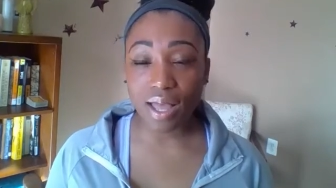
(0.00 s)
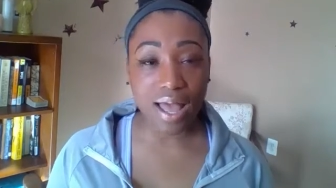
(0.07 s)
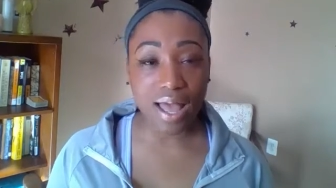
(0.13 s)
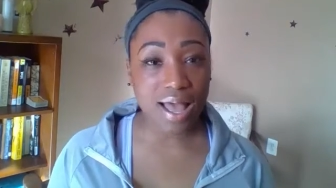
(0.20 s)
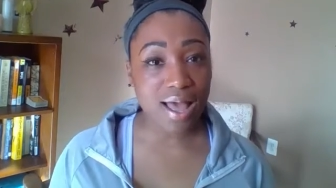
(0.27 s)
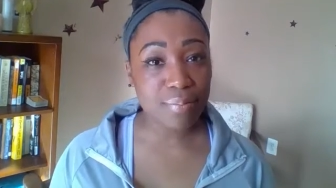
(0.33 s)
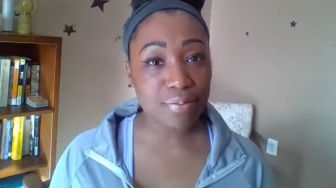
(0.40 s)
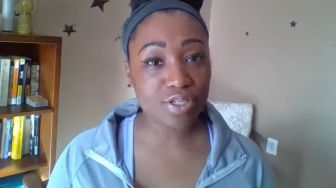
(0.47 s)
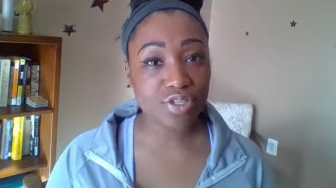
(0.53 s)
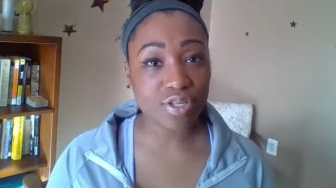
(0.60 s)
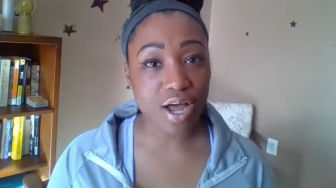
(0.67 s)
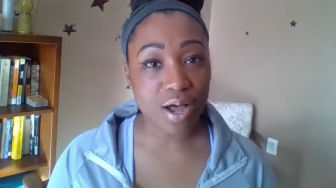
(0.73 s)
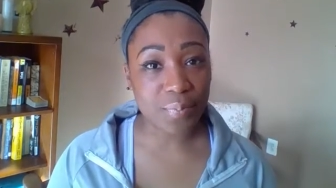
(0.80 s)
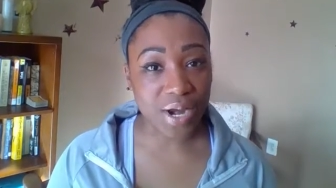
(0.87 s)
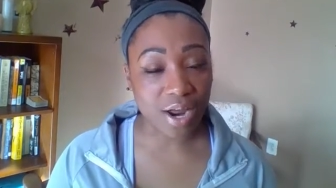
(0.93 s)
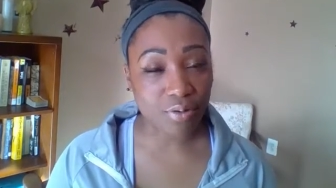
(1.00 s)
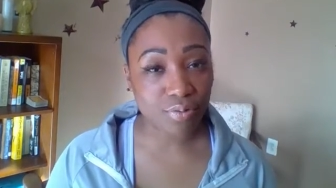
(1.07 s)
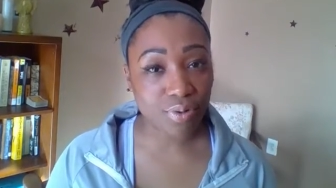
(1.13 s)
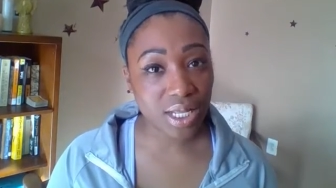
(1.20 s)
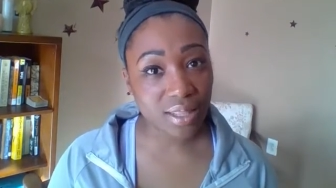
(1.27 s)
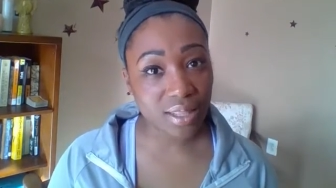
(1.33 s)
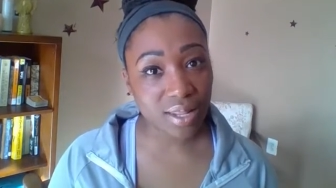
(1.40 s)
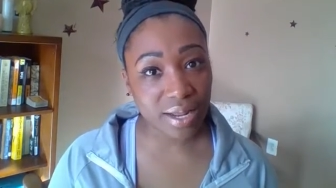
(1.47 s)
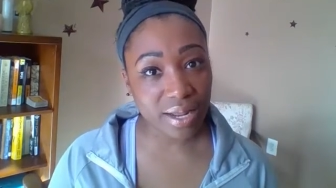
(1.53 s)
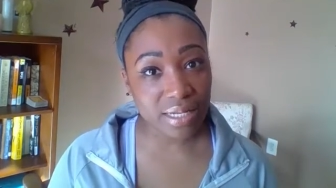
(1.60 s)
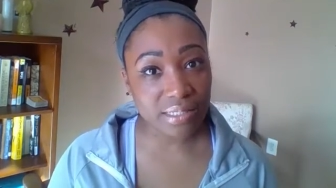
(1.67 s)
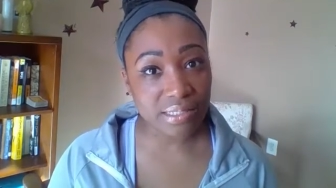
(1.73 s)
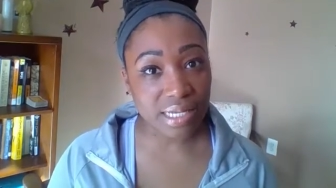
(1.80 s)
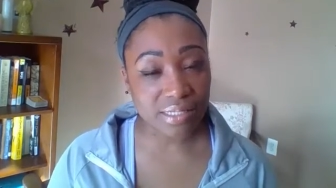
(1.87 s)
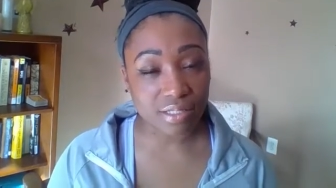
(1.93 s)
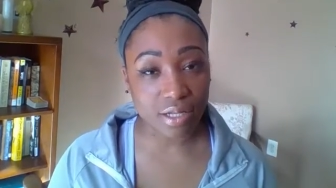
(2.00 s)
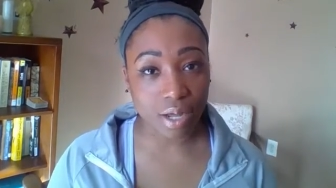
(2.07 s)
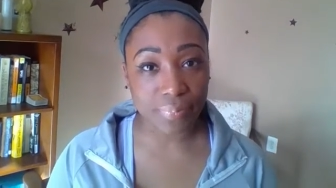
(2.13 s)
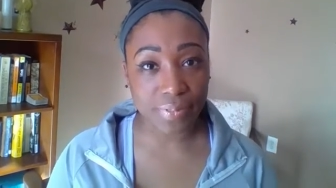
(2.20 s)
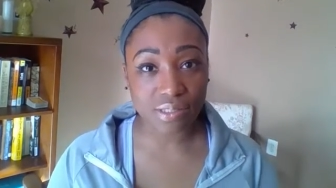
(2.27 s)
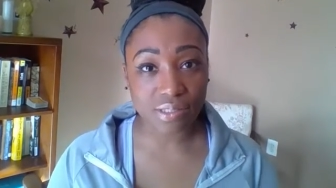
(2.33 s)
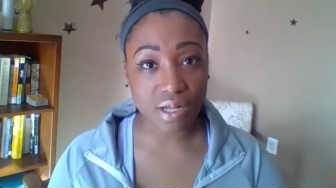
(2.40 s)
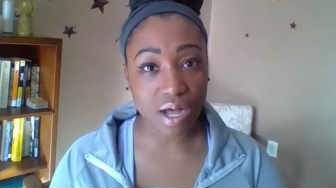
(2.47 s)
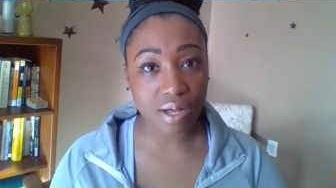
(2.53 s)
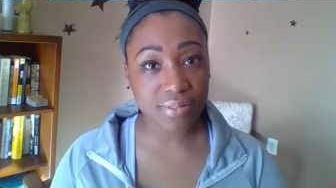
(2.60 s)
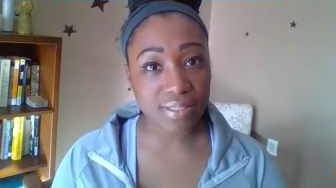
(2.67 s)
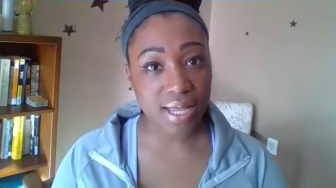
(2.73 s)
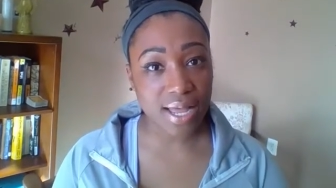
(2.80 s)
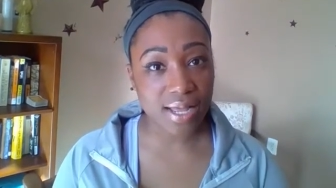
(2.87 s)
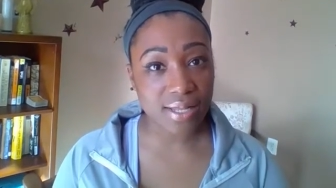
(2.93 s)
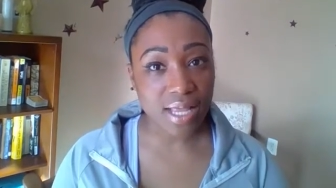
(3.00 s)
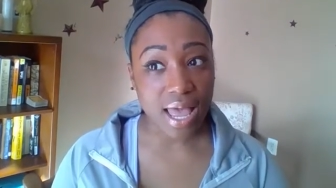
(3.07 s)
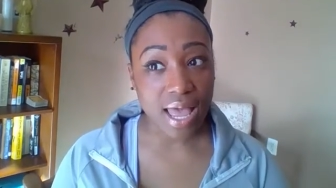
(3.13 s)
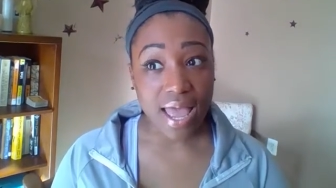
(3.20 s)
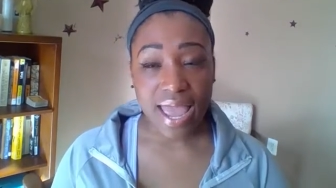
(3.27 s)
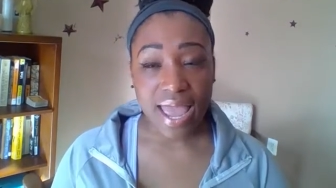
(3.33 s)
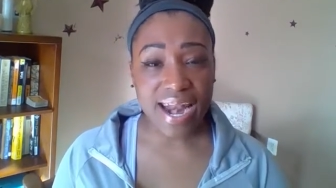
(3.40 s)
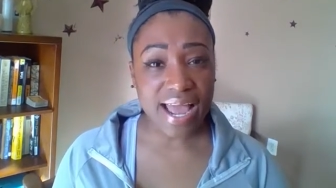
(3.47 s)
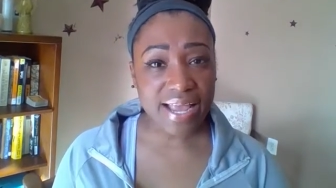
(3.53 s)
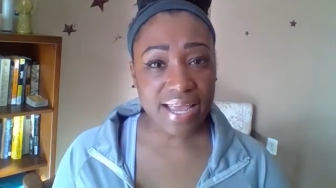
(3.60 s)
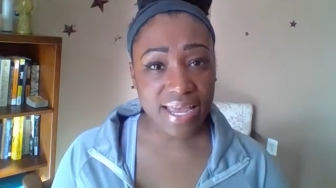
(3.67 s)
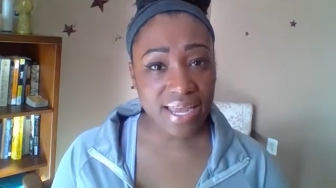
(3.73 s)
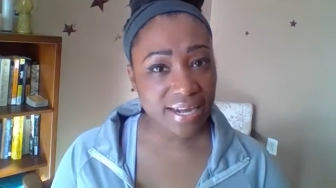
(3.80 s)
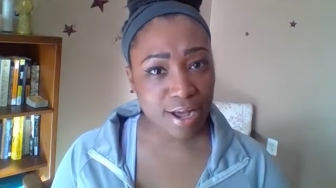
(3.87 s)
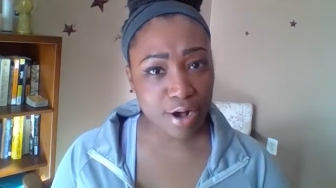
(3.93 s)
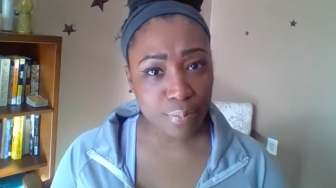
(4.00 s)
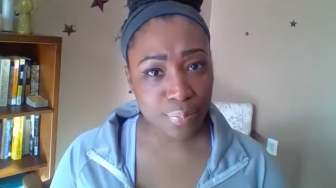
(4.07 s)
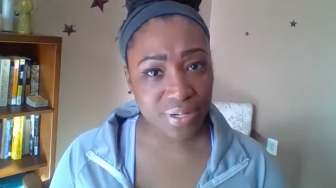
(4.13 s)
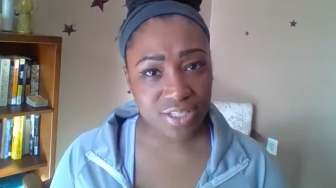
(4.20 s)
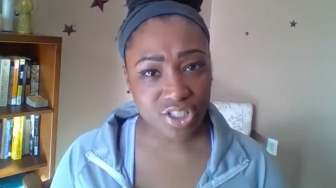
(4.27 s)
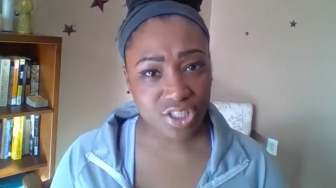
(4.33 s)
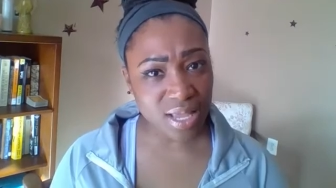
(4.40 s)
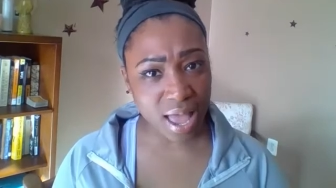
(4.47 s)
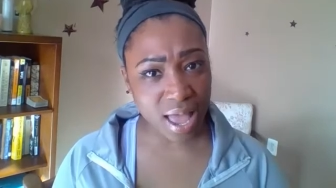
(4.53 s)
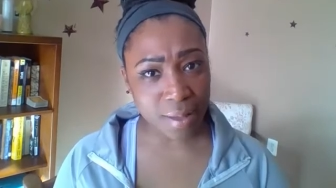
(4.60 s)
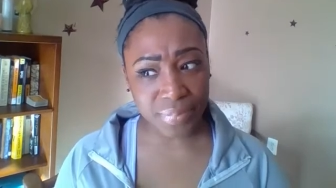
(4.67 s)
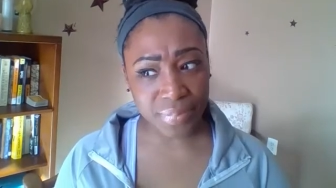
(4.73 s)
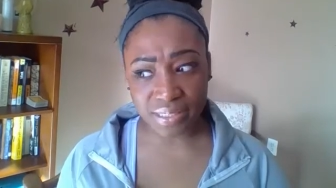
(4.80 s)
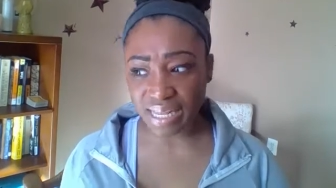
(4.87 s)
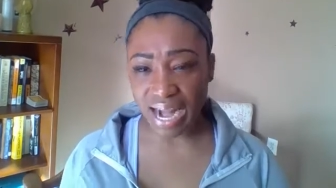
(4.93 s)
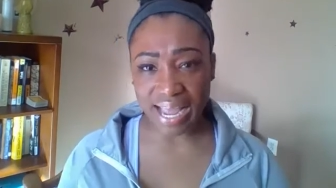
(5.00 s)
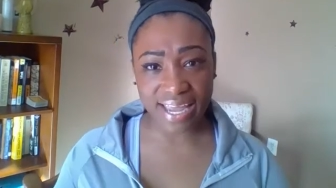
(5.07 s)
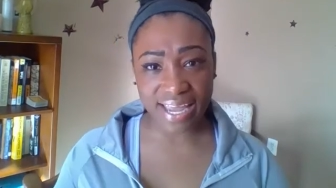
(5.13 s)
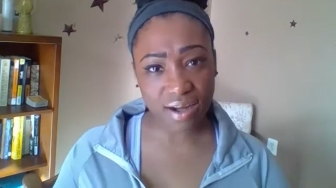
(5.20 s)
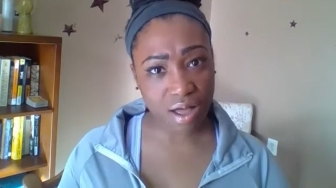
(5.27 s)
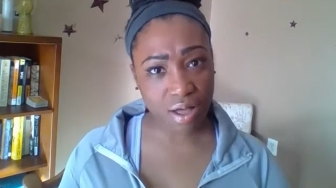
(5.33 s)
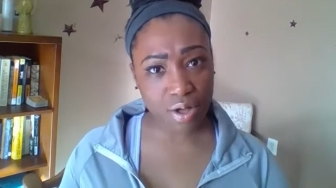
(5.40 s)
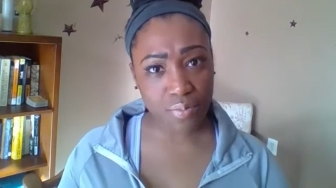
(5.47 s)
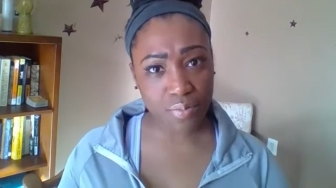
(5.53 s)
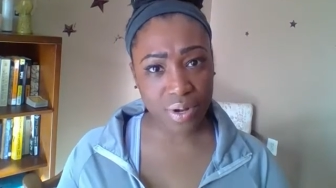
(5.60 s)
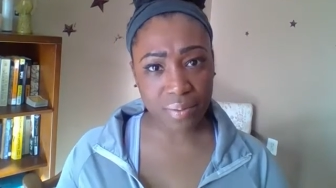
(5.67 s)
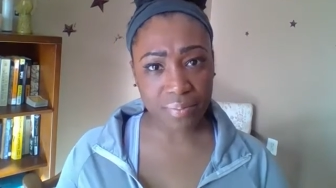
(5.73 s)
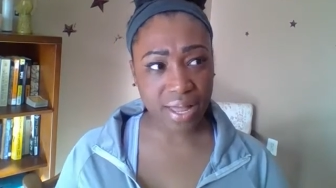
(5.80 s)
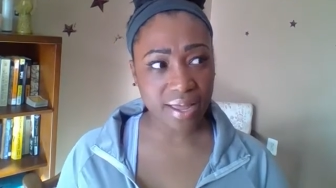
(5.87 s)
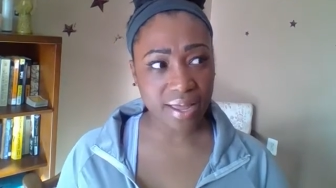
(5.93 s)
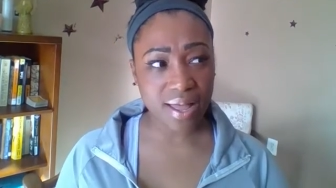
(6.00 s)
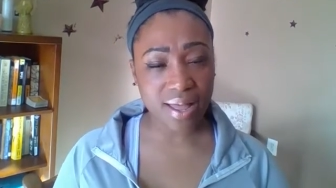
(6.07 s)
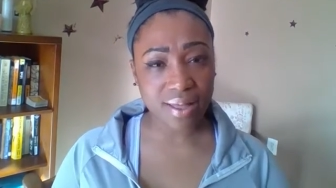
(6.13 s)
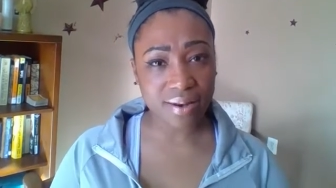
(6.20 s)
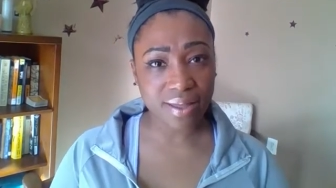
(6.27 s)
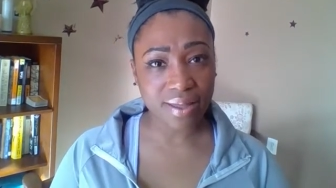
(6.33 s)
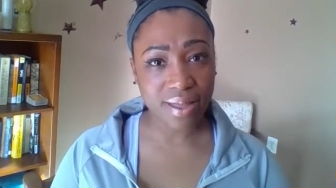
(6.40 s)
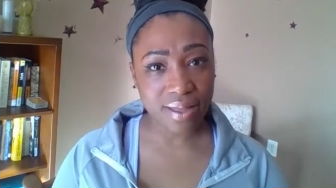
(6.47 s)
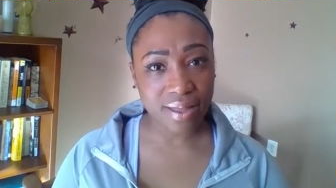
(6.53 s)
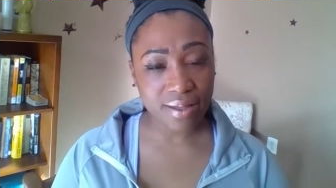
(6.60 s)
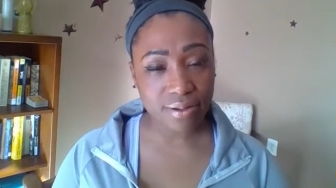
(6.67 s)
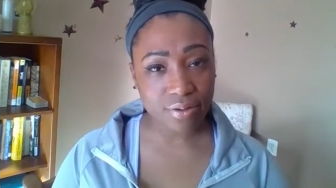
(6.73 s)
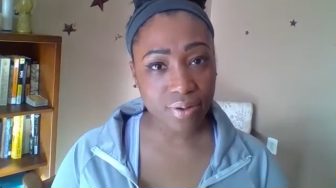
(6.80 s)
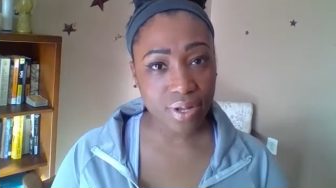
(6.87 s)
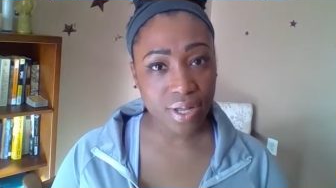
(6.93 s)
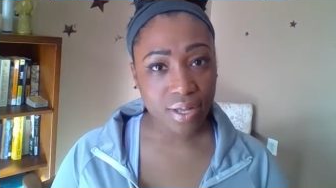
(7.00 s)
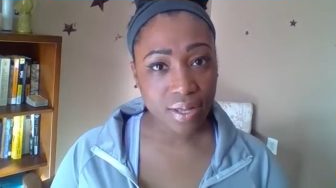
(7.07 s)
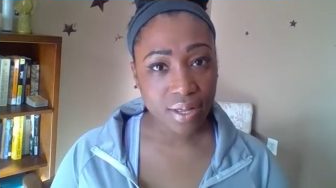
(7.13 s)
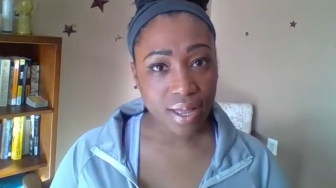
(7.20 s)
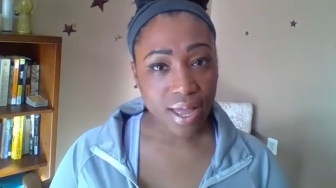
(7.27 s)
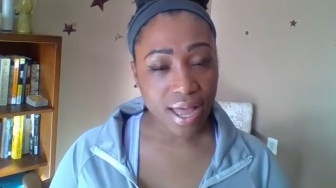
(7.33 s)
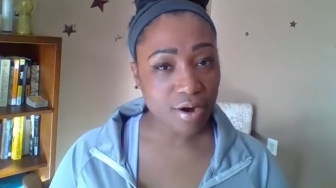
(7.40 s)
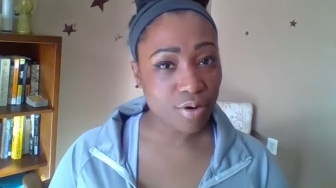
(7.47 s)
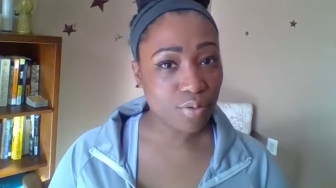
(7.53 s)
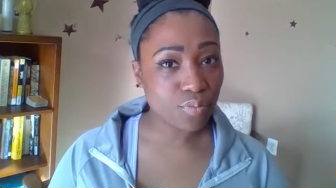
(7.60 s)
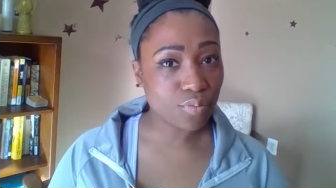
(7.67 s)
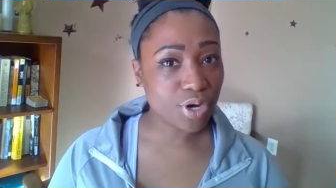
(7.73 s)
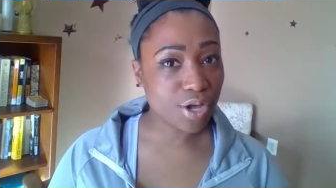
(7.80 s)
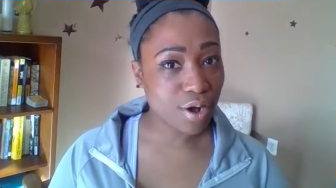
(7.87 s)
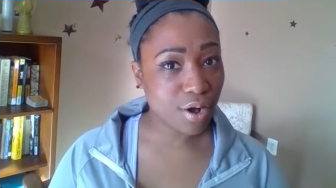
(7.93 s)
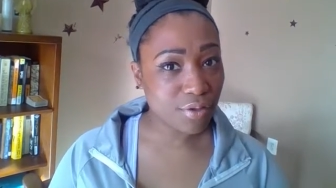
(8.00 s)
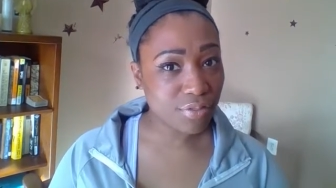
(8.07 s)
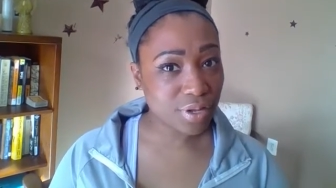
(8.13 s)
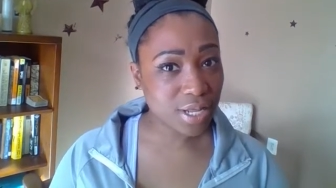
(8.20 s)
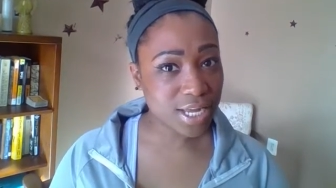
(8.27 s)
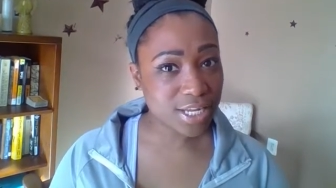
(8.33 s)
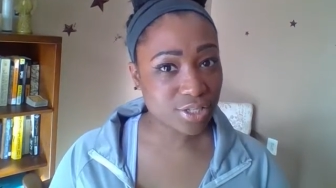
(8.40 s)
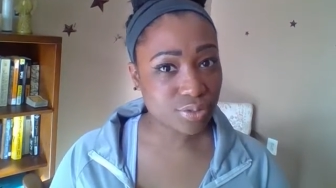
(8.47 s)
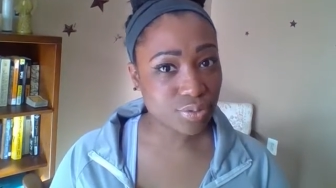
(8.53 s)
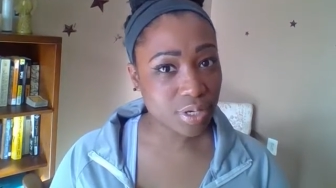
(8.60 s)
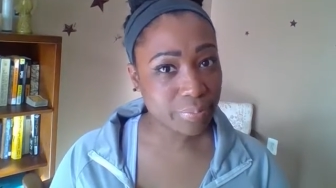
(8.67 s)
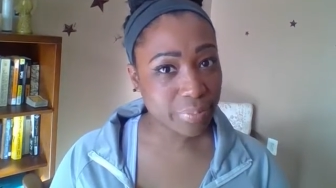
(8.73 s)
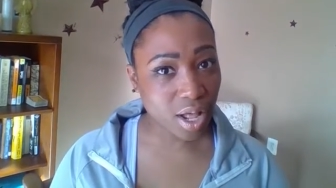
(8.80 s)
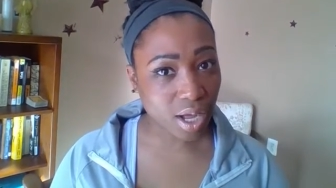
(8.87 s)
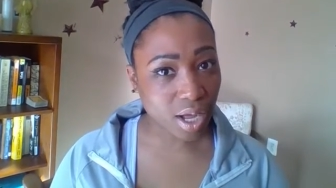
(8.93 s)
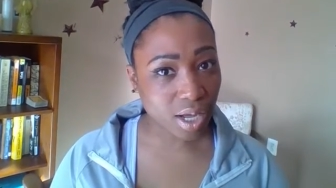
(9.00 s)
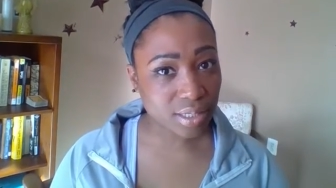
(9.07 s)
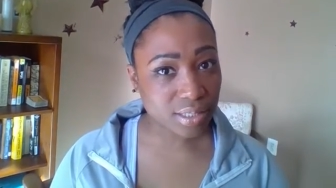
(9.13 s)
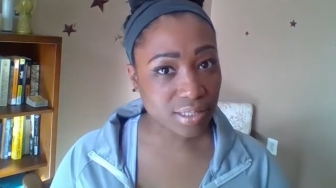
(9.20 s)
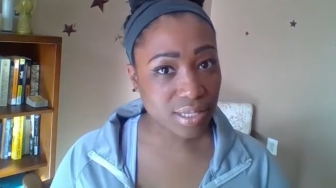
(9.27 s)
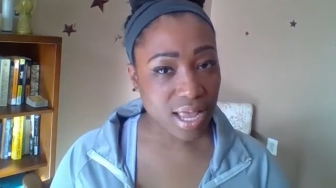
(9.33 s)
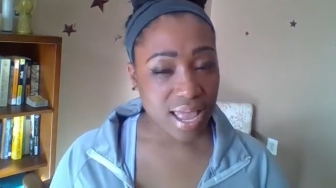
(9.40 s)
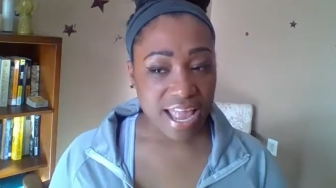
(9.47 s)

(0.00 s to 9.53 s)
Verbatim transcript: I be stopping at red lights, I stop at stop signs, and I can't help it, it just happens. And I get home and I'm like, how the hell? I don't recall the last 3 blocks.